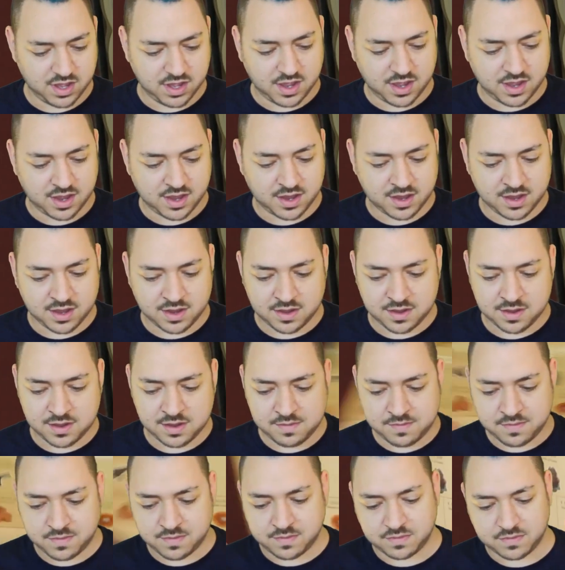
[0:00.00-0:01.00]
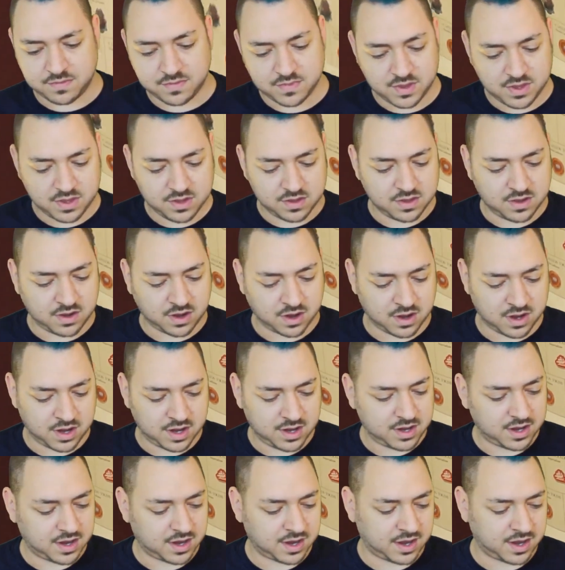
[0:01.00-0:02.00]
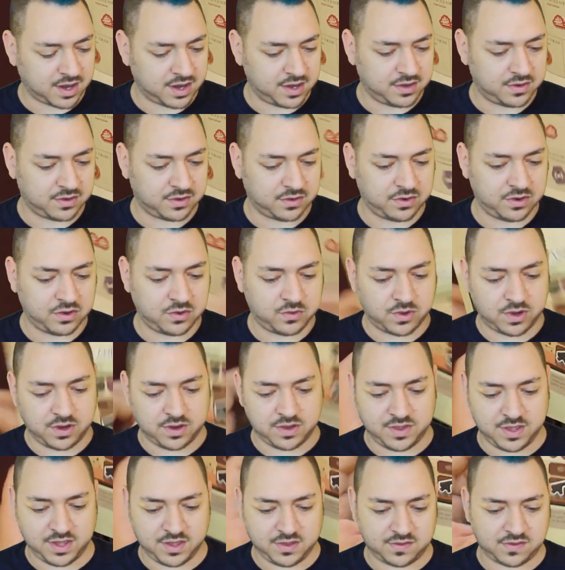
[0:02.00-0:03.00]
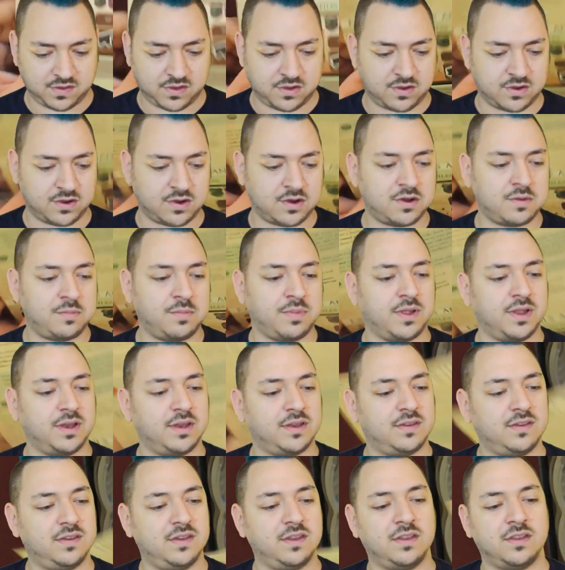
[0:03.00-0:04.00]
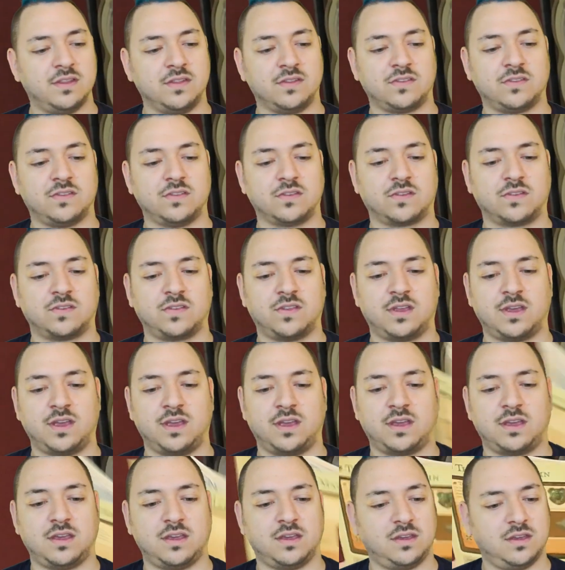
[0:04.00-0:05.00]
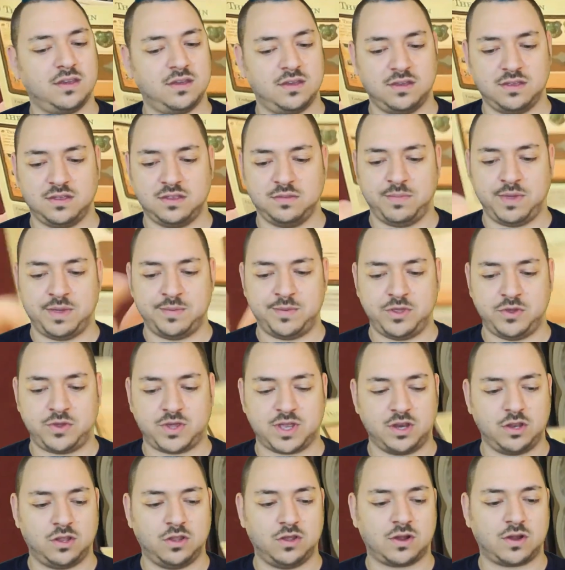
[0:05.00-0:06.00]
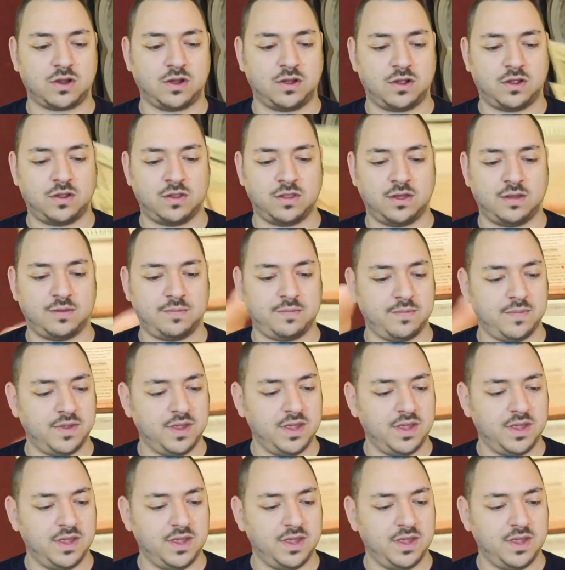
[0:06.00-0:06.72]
Alright, I don't know what these are, but this looks like maybe you can look all up.